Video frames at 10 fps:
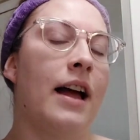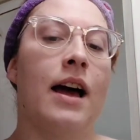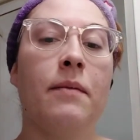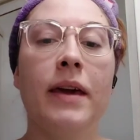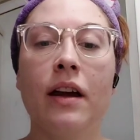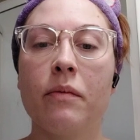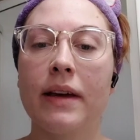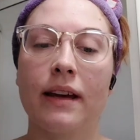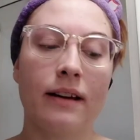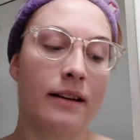I'm here
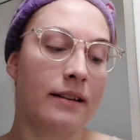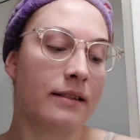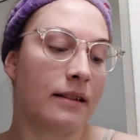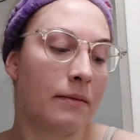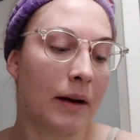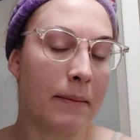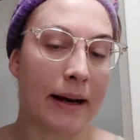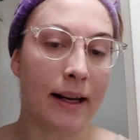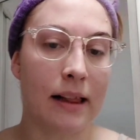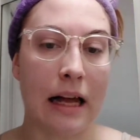because I'm
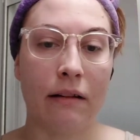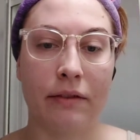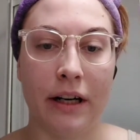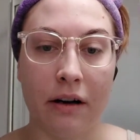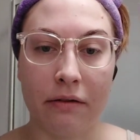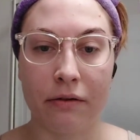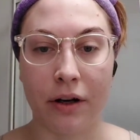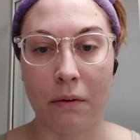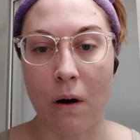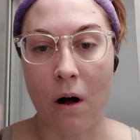gonna make a clown video
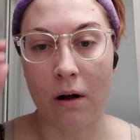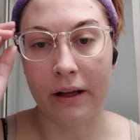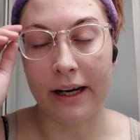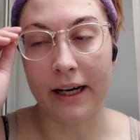for you all,